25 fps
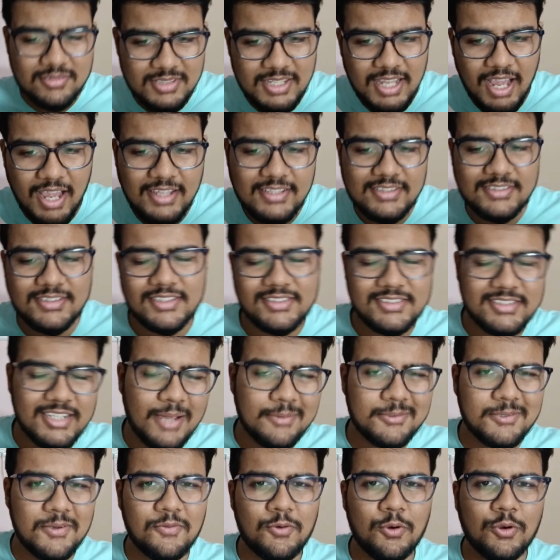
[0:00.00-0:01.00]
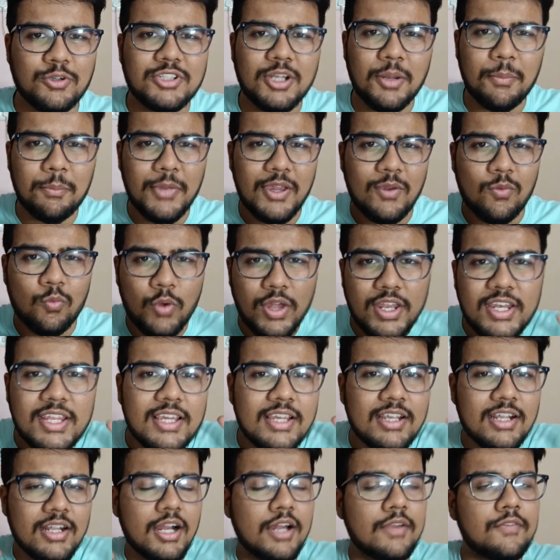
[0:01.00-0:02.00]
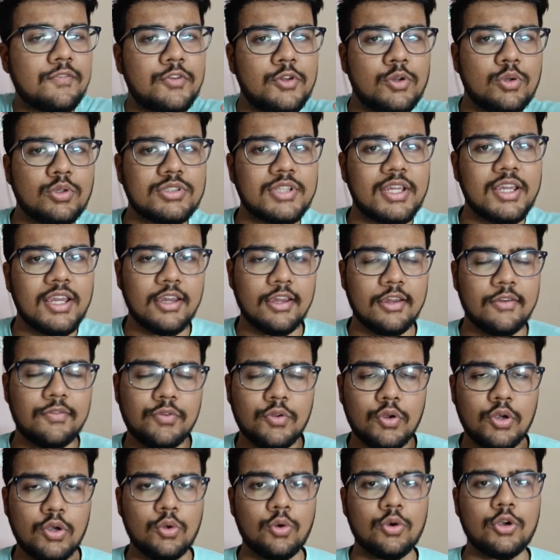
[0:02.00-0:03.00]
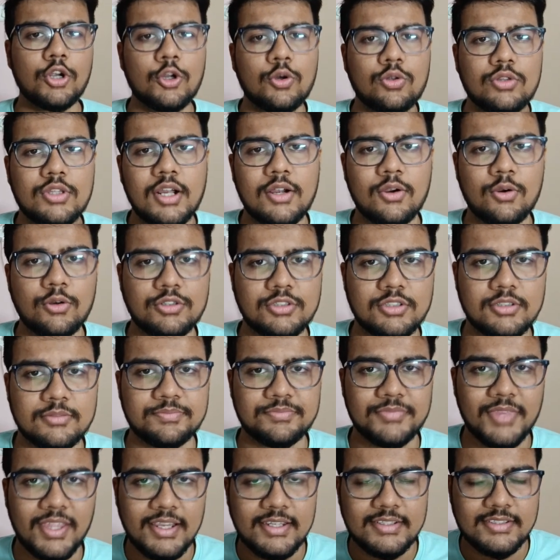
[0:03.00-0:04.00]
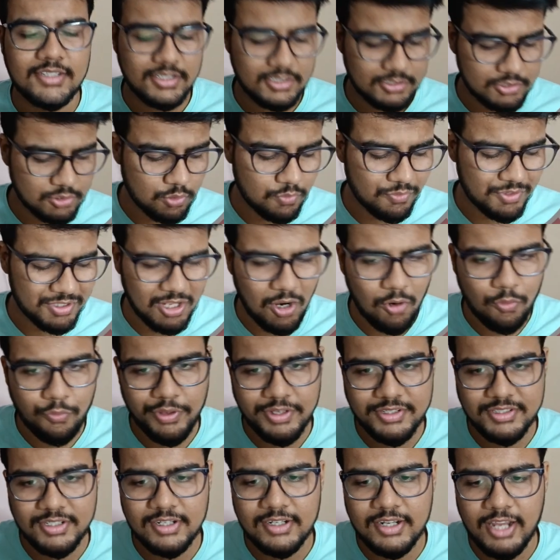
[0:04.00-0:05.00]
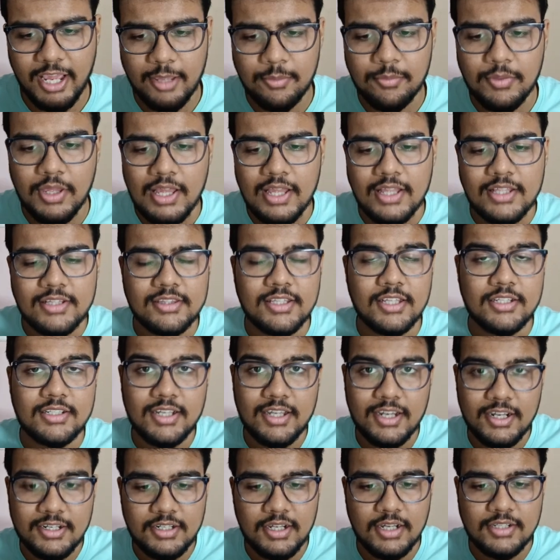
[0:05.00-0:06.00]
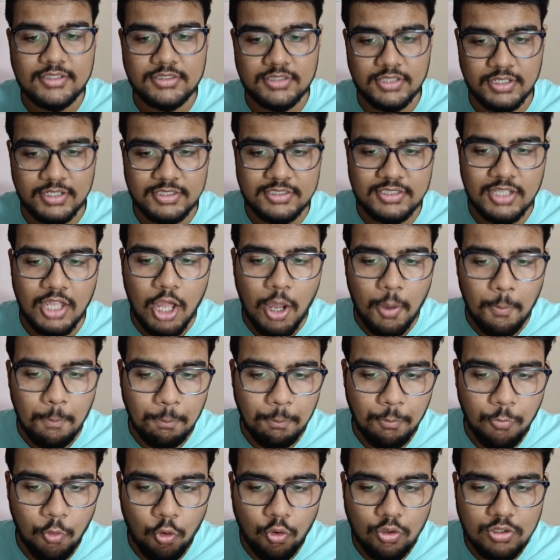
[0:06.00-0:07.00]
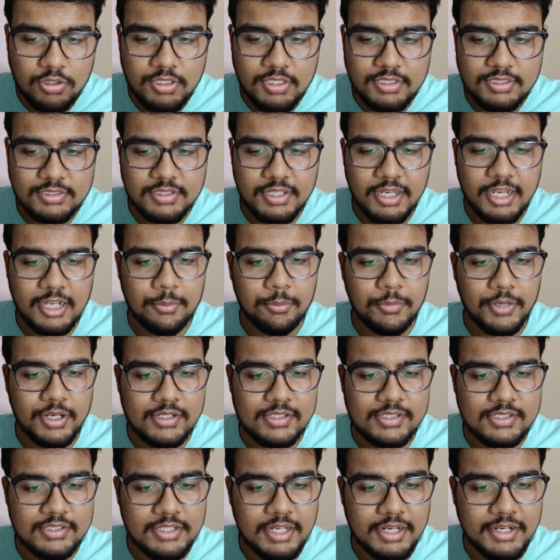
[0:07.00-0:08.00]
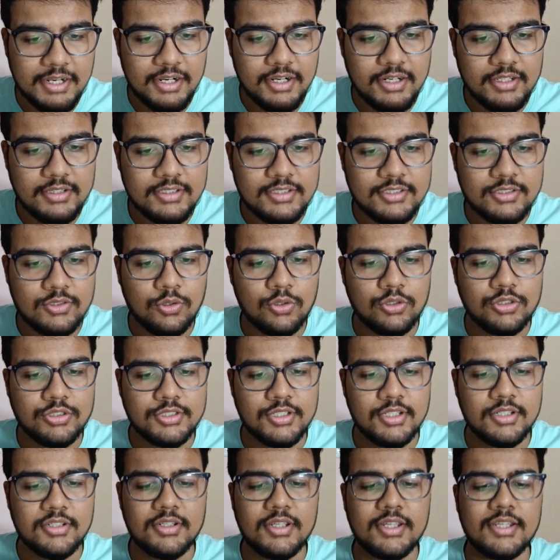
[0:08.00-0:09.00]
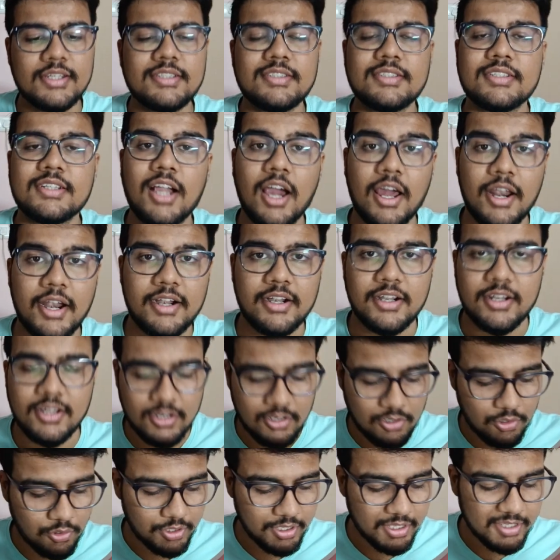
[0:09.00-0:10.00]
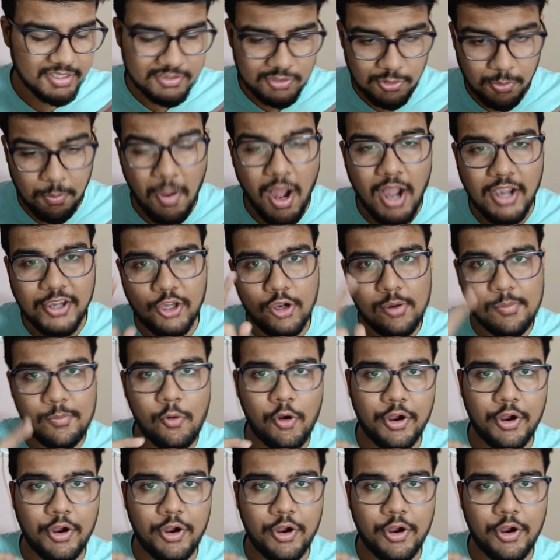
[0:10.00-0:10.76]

Guys, this types of question being very confusing if you don't know the question, is it? So without wasting time, the correct answer is both the statements stated in this question is correct. Okay, so mark your